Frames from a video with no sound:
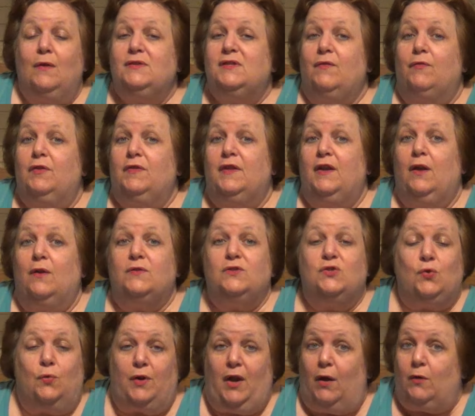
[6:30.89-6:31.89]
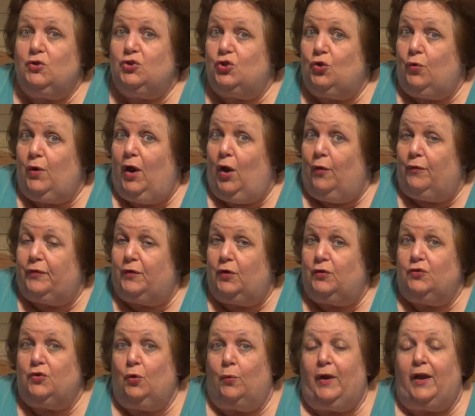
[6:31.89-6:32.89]
everything else doing? How's your health
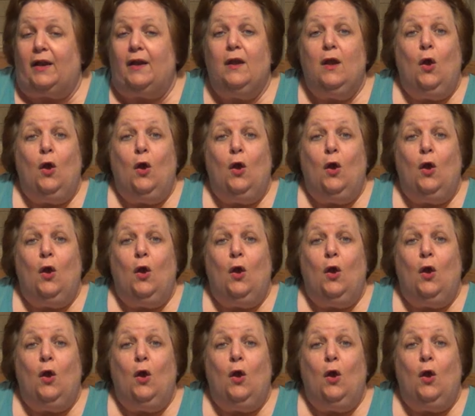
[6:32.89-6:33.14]
doing?